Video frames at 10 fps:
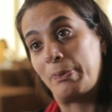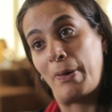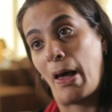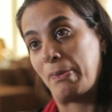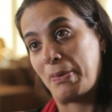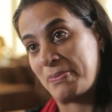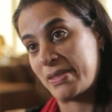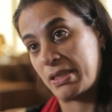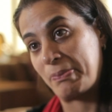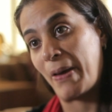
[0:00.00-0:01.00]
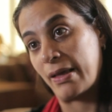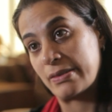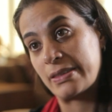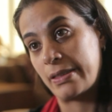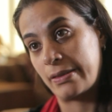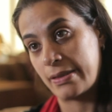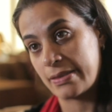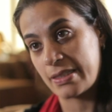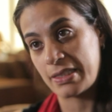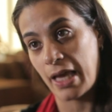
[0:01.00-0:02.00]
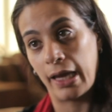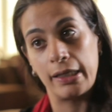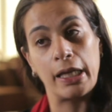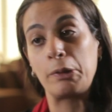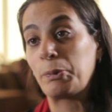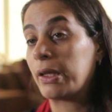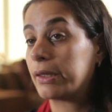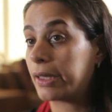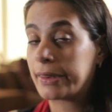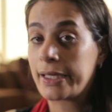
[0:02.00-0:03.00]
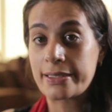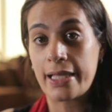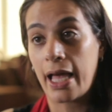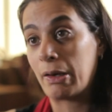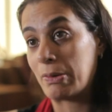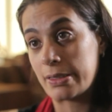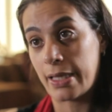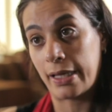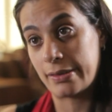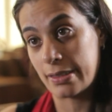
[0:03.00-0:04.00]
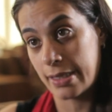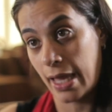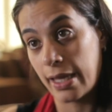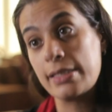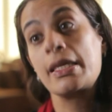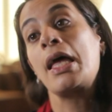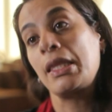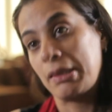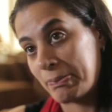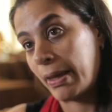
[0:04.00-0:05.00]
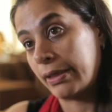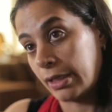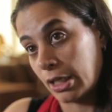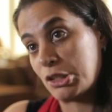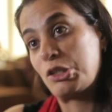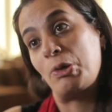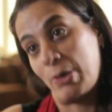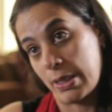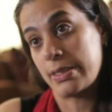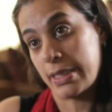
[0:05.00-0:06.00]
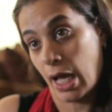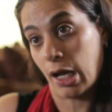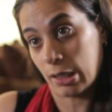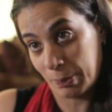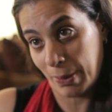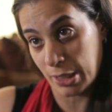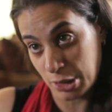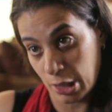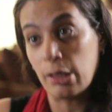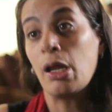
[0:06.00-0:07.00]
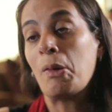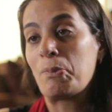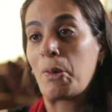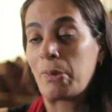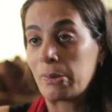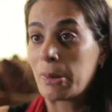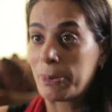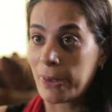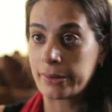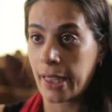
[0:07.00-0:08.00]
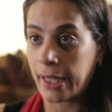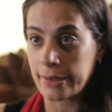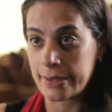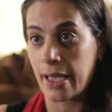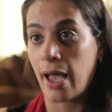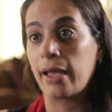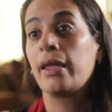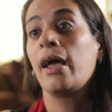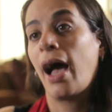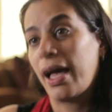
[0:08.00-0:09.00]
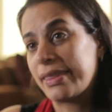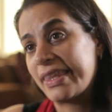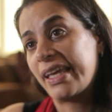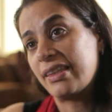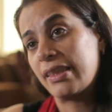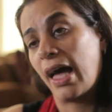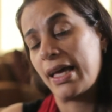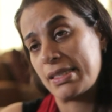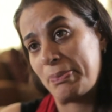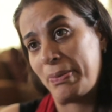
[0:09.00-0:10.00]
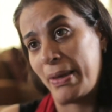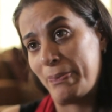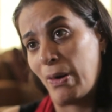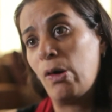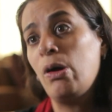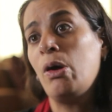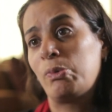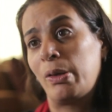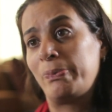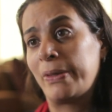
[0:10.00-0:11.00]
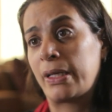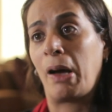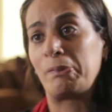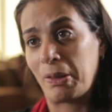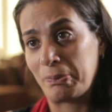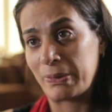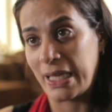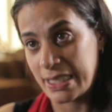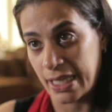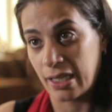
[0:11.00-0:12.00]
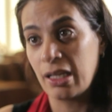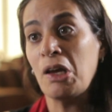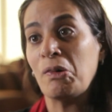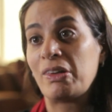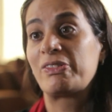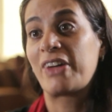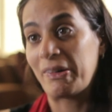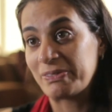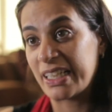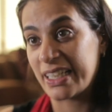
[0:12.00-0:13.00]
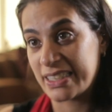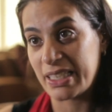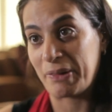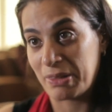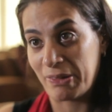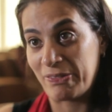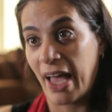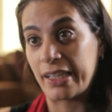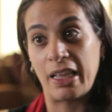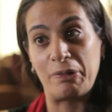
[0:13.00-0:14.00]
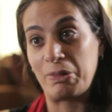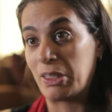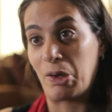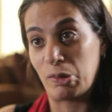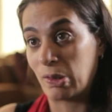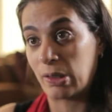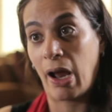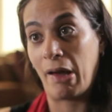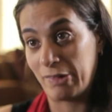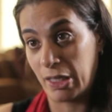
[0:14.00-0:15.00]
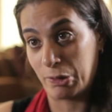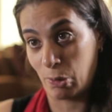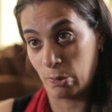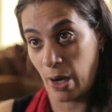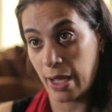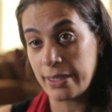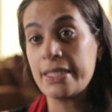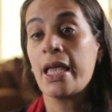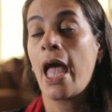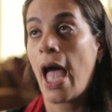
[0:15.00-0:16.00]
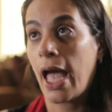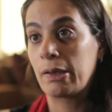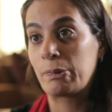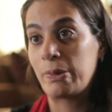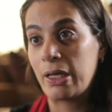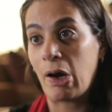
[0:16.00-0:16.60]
problems in the Palestinian society, and one of the things I always like to say is the main issue is the occupation. But when we put that aside, I think that as a people, we've become complacent. We've come to accept the fact that we no longer have equal rights, and we